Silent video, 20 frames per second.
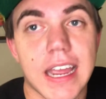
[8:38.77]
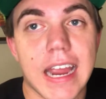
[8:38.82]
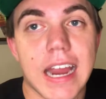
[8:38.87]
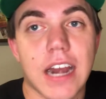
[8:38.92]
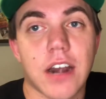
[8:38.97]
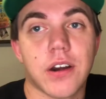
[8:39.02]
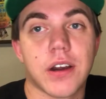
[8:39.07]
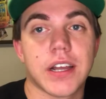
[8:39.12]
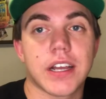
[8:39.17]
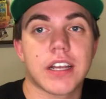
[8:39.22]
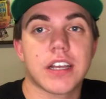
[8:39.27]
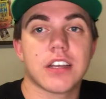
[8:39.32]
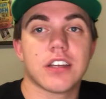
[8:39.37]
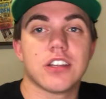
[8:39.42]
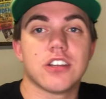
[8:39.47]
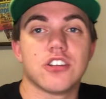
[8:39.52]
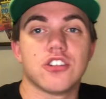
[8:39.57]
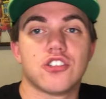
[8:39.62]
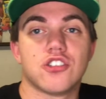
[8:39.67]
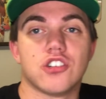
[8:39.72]
Erik
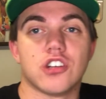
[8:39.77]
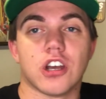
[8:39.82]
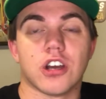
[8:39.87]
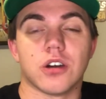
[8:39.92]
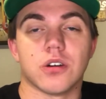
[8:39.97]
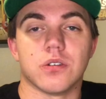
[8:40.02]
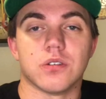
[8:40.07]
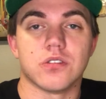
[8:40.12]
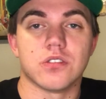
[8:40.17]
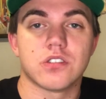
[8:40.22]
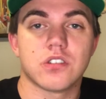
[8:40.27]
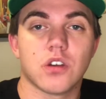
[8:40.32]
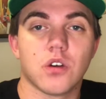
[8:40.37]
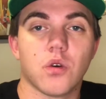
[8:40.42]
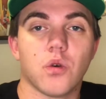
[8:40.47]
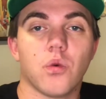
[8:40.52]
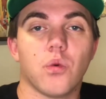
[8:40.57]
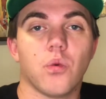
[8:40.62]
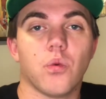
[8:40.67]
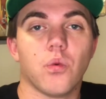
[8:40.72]
Jones.
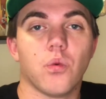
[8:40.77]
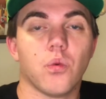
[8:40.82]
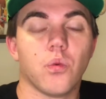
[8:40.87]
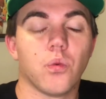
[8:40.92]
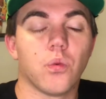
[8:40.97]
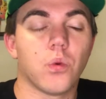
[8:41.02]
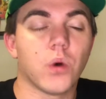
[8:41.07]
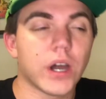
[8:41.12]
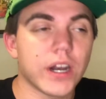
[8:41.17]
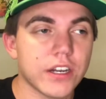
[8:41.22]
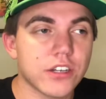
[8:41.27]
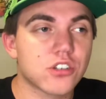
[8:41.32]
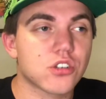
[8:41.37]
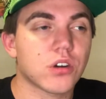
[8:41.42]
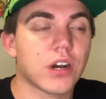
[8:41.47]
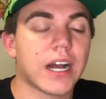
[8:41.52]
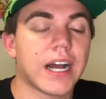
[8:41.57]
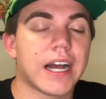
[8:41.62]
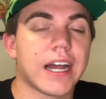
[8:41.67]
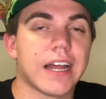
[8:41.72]
What a
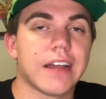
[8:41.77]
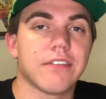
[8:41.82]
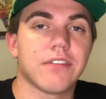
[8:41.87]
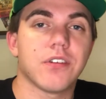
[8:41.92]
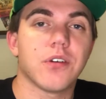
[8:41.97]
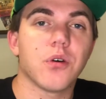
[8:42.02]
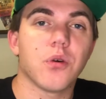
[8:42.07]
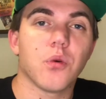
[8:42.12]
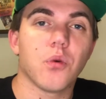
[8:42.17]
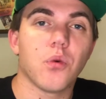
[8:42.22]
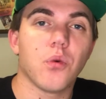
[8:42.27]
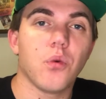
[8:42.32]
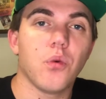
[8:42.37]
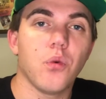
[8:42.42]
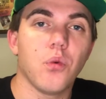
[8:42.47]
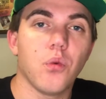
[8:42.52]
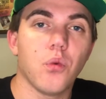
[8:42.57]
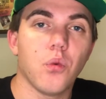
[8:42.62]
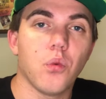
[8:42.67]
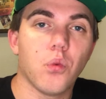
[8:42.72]
drive
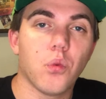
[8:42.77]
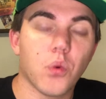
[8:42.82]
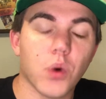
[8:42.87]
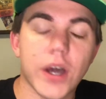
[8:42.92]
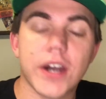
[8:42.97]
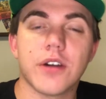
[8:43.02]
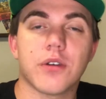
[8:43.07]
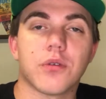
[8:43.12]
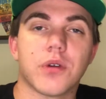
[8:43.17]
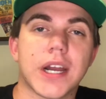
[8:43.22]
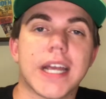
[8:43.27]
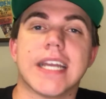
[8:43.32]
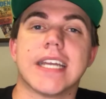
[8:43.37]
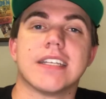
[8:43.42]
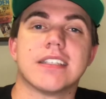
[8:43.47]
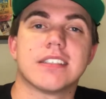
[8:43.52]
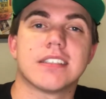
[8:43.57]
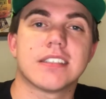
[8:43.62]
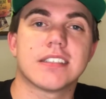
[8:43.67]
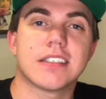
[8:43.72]
what a
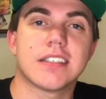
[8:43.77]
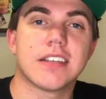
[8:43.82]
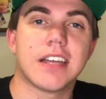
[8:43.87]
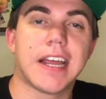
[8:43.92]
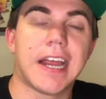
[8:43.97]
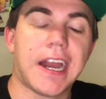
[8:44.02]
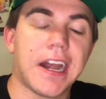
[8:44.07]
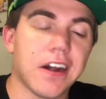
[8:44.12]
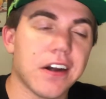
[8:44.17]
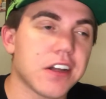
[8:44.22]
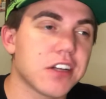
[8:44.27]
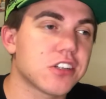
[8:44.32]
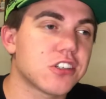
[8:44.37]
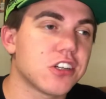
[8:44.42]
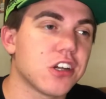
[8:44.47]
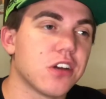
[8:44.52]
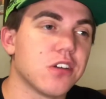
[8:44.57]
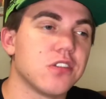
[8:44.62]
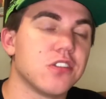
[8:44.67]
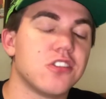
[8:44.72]
race. Erik
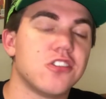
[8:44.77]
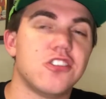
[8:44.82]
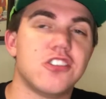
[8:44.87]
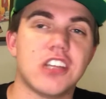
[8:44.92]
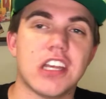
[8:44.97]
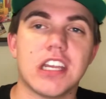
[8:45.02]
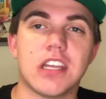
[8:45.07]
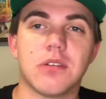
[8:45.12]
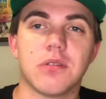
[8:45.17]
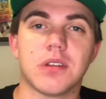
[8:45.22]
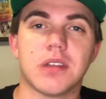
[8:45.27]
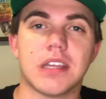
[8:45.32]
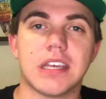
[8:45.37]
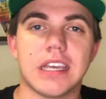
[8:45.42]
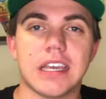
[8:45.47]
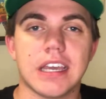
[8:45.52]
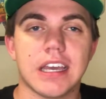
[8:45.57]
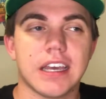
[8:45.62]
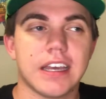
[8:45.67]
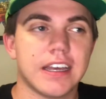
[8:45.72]
Jones,
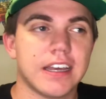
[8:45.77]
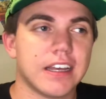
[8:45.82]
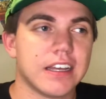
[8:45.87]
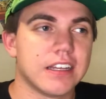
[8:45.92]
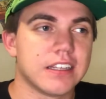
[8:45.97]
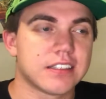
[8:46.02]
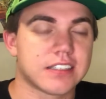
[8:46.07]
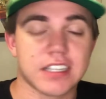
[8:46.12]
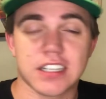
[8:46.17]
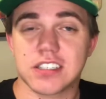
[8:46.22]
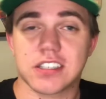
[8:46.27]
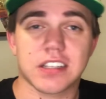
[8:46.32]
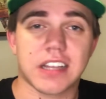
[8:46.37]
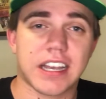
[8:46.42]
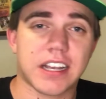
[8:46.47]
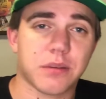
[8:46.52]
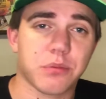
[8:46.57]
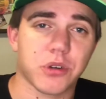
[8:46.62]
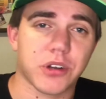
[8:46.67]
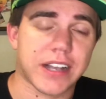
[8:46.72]
genuinely such a
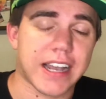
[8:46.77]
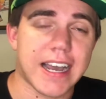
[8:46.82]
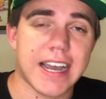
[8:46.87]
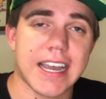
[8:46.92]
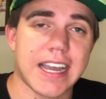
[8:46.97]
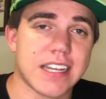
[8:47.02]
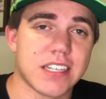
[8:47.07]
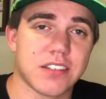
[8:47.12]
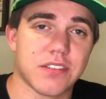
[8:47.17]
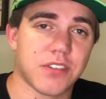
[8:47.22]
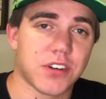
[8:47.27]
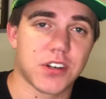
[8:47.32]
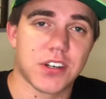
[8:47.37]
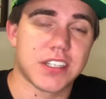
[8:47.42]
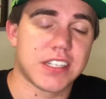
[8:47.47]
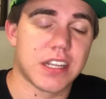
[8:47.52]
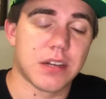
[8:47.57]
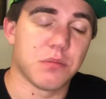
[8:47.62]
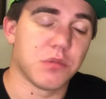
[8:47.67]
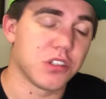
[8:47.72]
likable guy, as I've already
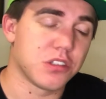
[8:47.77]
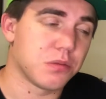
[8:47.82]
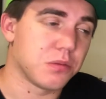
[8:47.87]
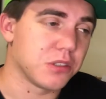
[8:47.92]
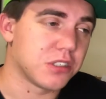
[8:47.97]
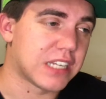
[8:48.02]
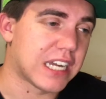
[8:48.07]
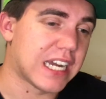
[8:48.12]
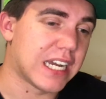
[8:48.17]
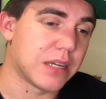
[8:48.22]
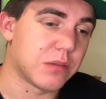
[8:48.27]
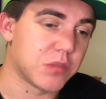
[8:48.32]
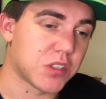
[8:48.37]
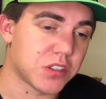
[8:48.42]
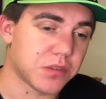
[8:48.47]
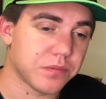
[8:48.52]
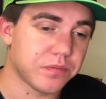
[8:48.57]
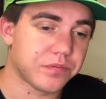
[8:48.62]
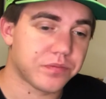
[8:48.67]
said multiple times.